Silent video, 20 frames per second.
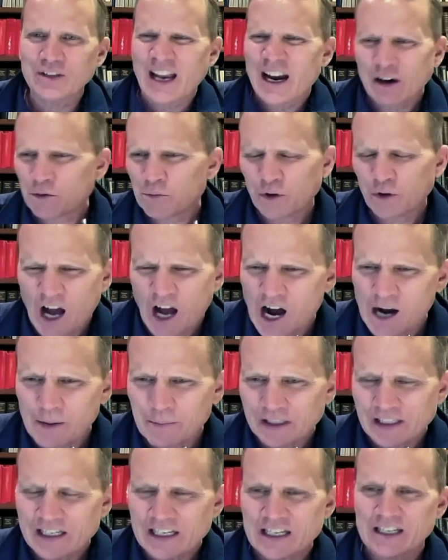terrible
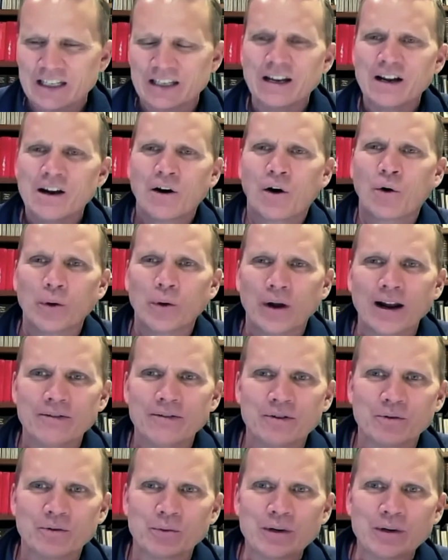homily and or whatever.